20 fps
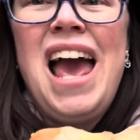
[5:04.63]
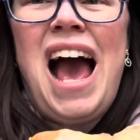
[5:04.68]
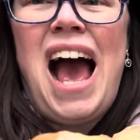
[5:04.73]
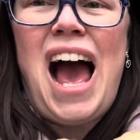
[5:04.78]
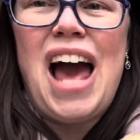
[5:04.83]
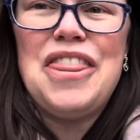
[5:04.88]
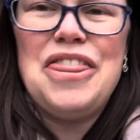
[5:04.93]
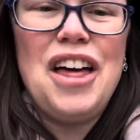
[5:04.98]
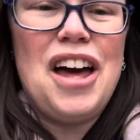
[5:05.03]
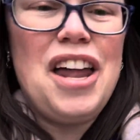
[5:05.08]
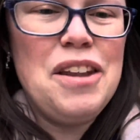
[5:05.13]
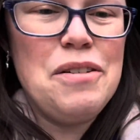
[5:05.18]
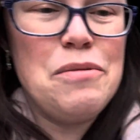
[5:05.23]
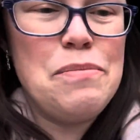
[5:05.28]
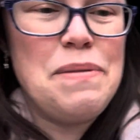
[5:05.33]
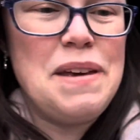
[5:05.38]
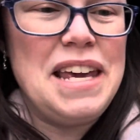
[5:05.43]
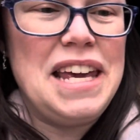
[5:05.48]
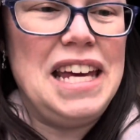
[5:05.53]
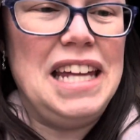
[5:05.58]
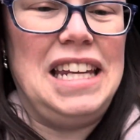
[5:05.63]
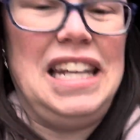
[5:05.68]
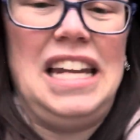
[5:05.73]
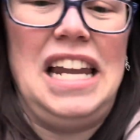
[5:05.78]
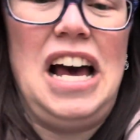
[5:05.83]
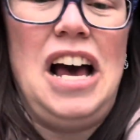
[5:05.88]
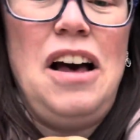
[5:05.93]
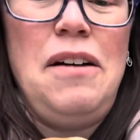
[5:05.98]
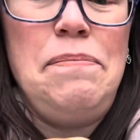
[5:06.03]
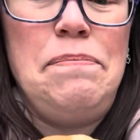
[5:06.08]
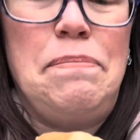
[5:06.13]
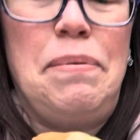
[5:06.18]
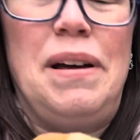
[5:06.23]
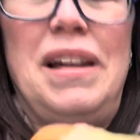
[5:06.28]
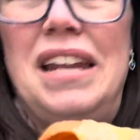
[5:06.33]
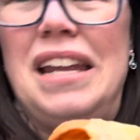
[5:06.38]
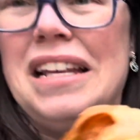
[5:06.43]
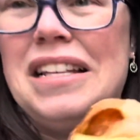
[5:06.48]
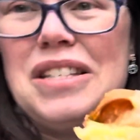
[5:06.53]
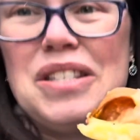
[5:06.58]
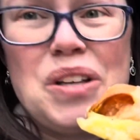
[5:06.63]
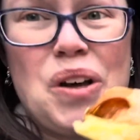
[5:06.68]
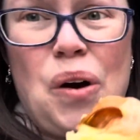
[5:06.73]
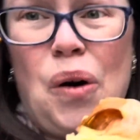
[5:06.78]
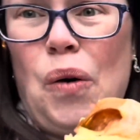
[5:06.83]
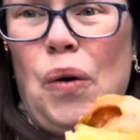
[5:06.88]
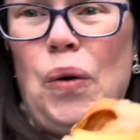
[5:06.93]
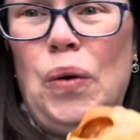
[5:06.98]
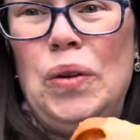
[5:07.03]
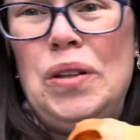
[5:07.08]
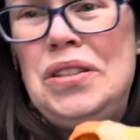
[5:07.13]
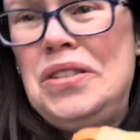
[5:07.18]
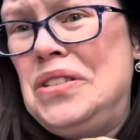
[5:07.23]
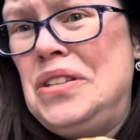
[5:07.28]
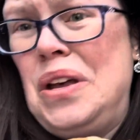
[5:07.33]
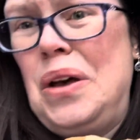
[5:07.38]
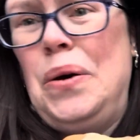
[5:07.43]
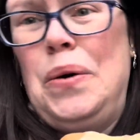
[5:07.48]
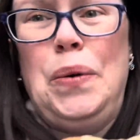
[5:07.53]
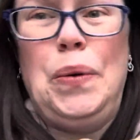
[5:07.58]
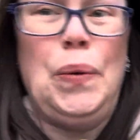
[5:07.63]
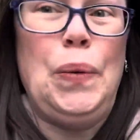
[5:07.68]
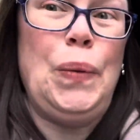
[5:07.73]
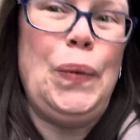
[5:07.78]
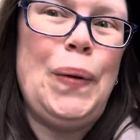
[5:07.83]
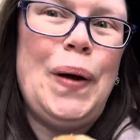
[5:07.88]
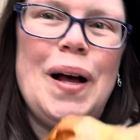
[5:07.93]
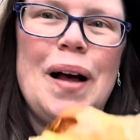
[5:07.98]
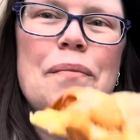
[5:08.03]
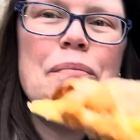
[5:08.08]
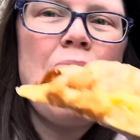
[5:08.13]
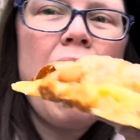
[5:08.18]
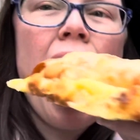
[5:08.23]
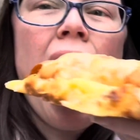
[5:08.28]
I thought it would be heated up, but it's cold, so